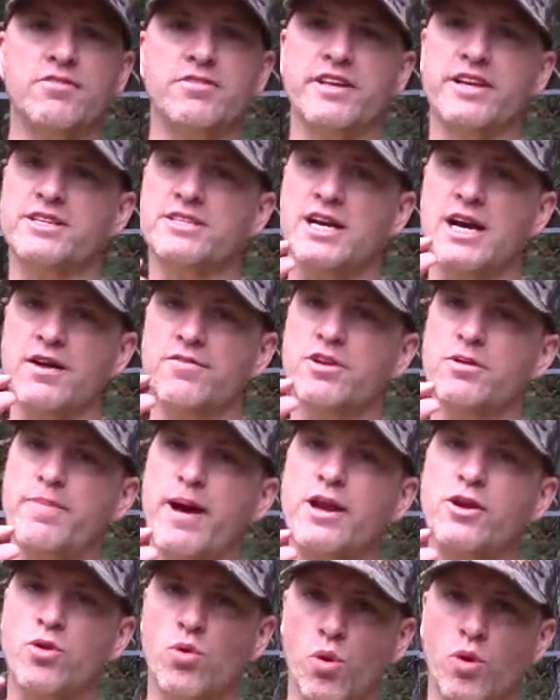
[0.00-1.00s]
Everything's covered
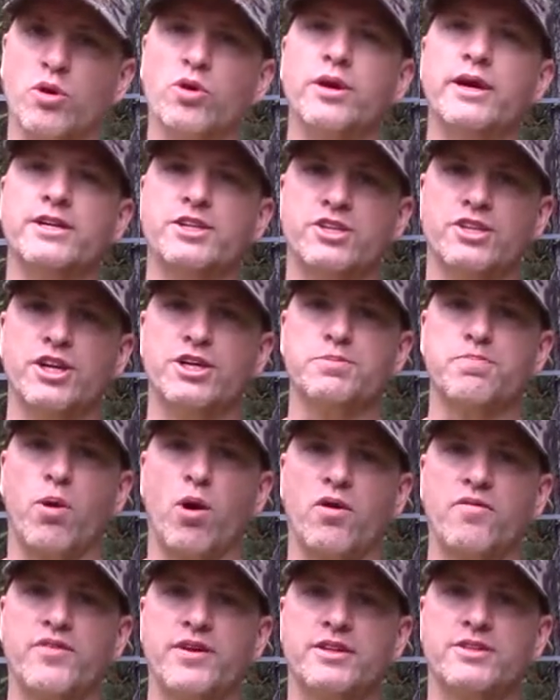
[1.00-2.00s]
about a quarter inch, just
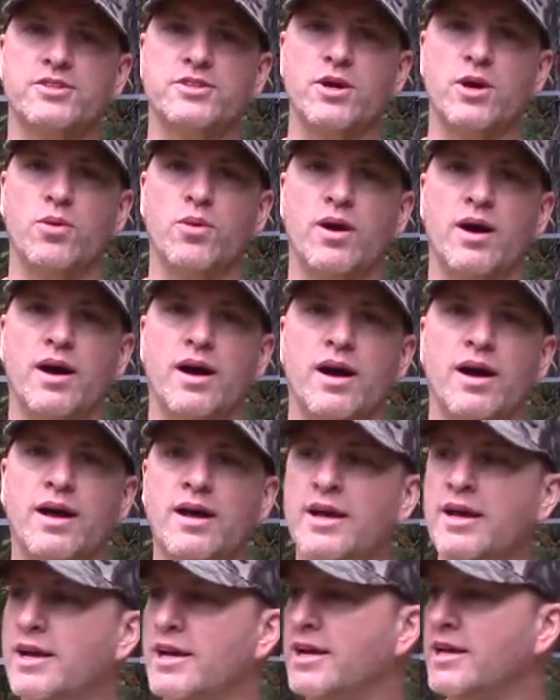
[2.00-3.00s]
perfect. So uh,
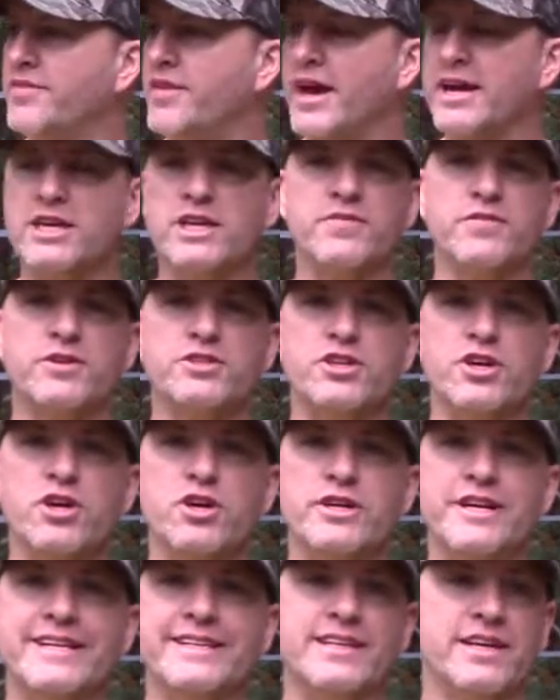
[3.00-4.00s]
thank you for
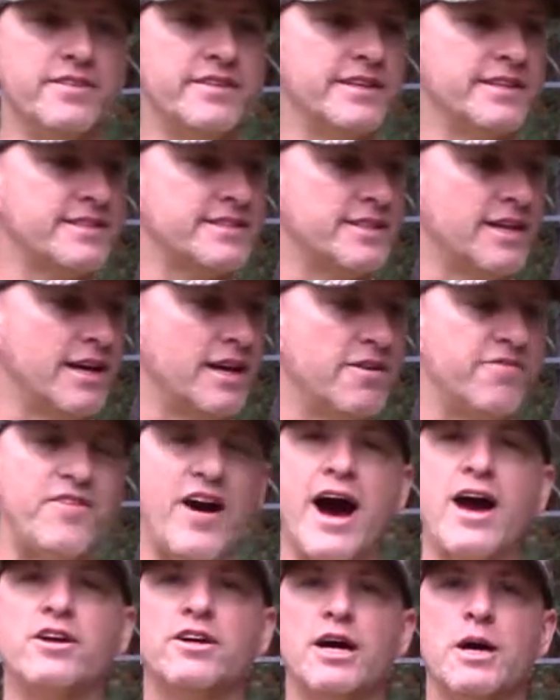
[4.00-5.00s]
tuning in to this uh,
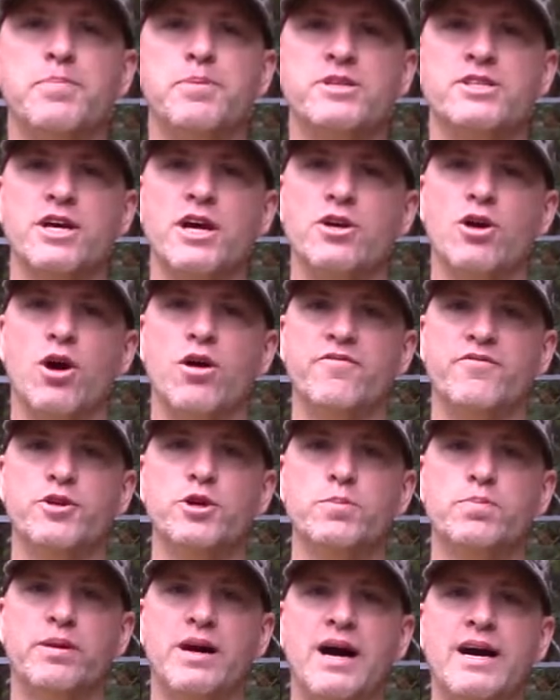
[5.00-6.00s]
final episode on
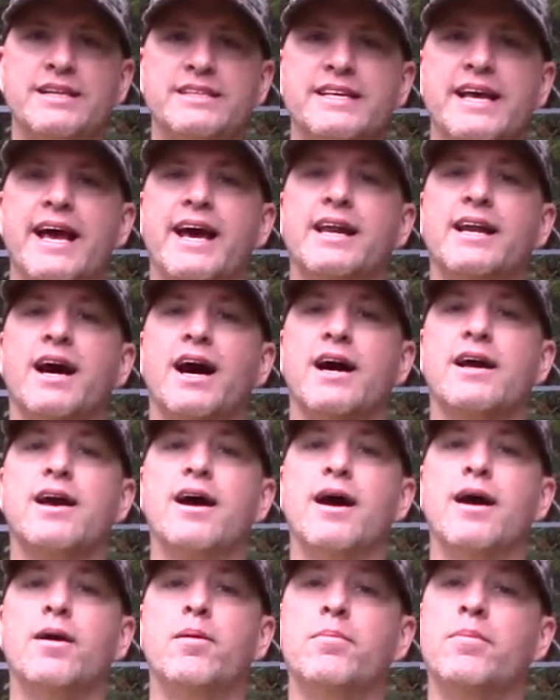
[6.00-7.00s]
food plots. And uh,
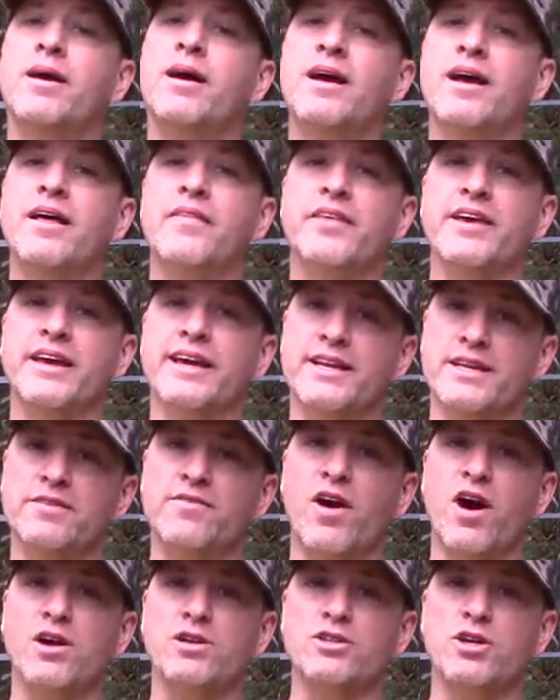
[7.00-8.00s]
come the end
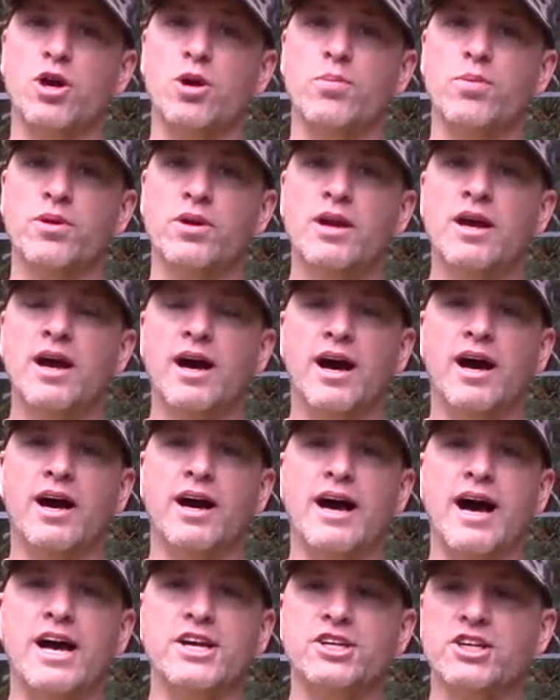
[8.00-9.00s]
of October, uh,
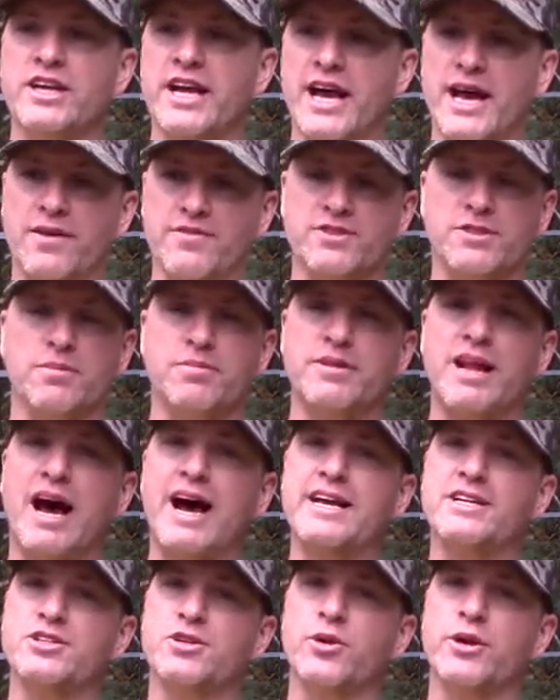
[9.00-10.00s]
I should have some
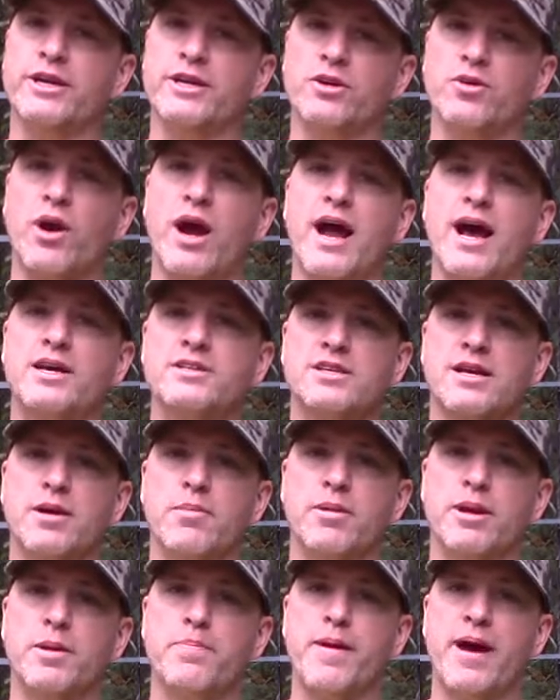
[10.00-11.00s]
nice green grass
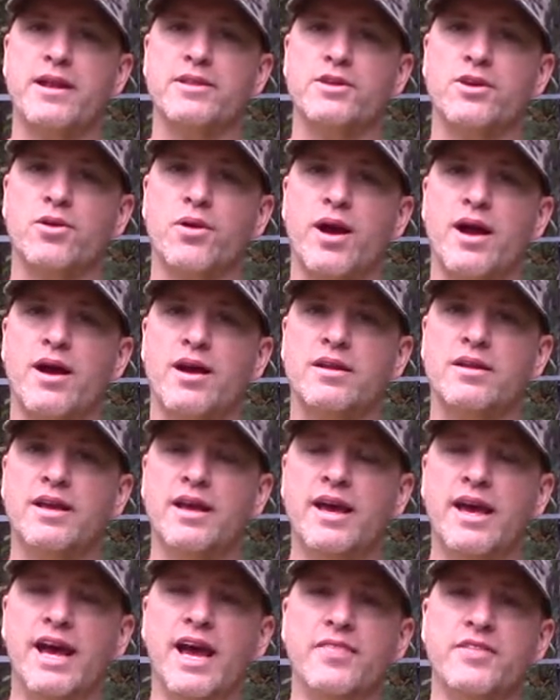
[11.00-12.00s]
coming up out of the ground.
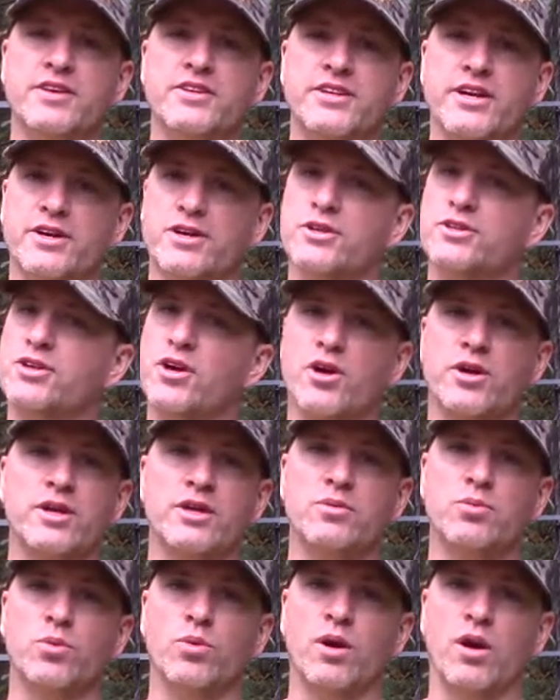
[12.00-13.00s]
And the deer and
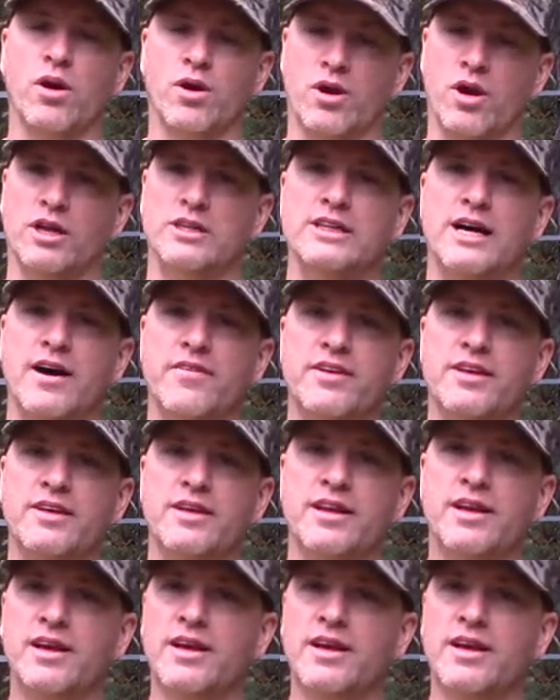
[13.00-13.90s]
turkey are going to love it.